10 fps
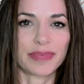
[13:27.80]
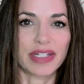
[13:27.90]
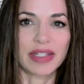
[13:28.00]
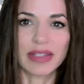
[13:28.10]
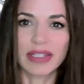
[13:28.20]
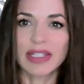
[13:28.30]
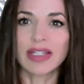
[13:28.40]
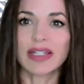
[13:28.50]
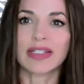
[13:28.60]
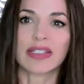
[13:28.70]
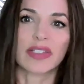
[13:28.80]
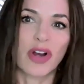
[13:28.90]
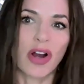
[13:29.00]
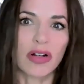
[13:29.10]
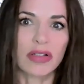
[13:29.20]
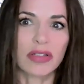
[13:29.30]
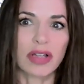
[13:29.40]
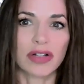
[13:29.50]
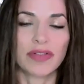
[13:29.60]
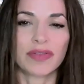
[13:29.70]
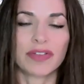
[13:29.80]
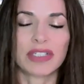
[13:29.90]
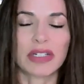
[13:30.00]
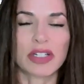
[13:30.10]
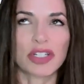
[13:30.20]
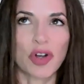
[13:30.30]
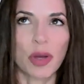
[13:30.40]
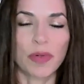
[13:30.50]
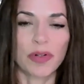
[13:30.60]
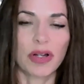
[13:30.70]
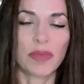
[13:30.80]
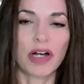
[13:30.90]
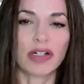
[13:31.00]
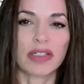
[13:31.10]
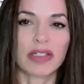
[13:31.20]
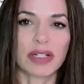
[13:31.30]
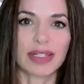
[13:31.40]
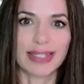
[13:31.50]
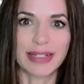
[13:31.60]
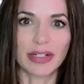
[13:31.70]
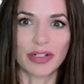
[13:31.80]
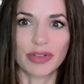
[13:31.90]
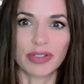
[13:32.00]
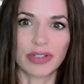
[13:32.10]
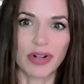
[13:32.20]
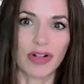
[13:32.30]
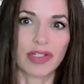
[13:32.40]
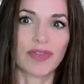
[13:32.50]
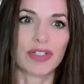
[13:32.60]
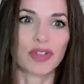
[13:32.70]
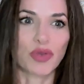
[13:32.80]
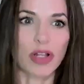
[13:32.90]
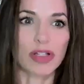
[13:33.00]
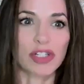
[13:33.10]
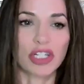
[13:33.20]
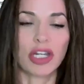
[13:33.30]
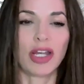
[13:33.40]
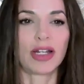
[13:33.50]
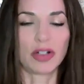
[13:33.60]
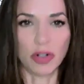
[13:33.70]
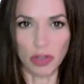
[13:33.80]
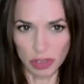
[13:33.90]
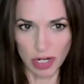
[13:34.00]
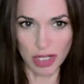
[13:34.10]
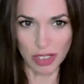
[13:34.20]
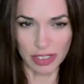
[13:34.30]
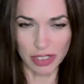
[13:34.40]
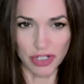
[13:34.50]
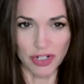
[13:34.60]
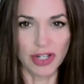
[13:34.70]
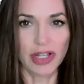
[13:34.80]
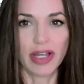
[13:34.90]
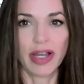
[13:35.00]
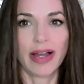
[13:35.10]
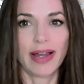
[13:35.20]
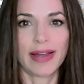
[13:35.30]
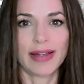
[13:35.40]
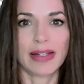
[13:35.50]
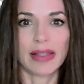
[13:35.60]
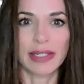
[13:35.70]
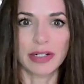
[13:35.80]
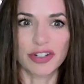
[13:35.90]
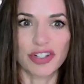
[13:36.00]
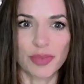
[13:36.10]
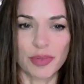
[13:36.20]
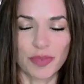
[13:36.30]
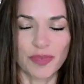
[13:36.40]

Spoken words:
in the stars of, it's going to show up amongst Leo, the stars of astrology and occult knowledge and leadership.